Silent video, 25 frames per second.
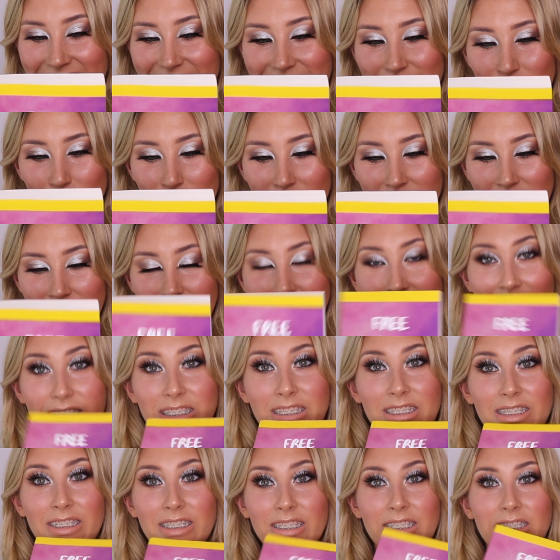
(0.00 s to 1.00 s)
this
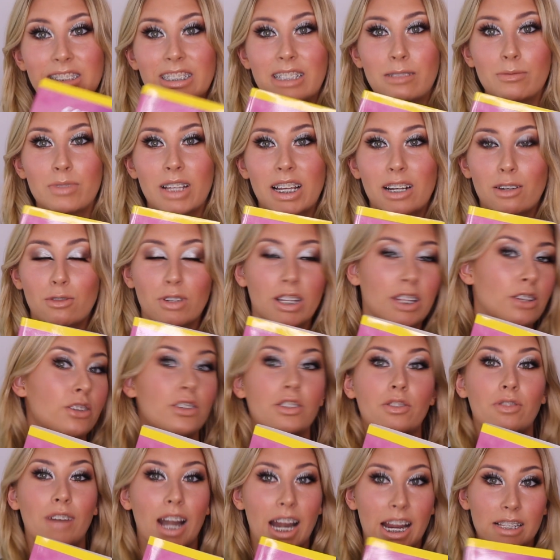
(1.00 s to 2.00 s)
one just seems like a really
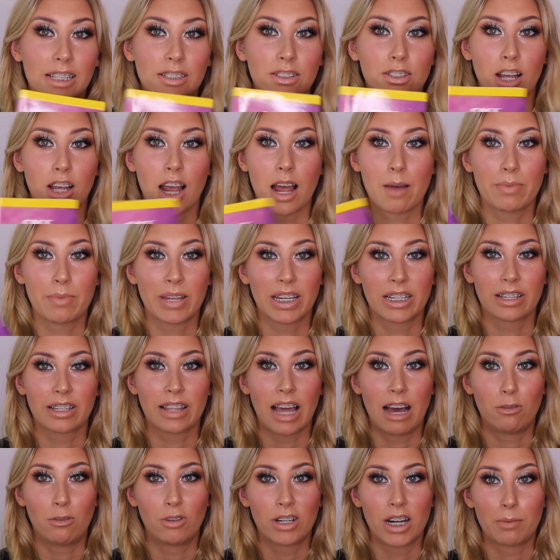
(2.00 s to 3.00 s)
good read, so I picked
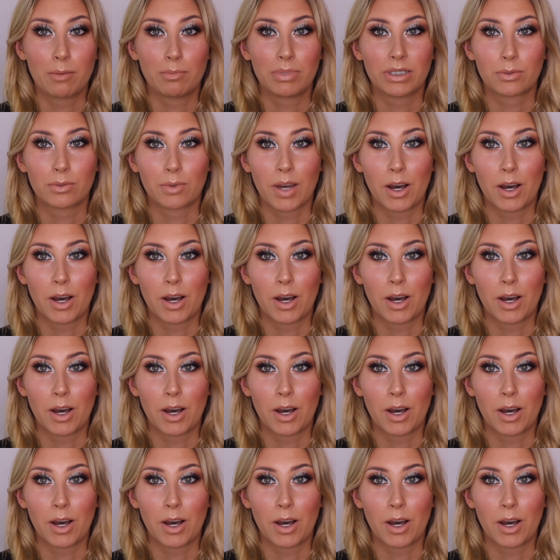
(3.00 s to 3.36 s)
that one up as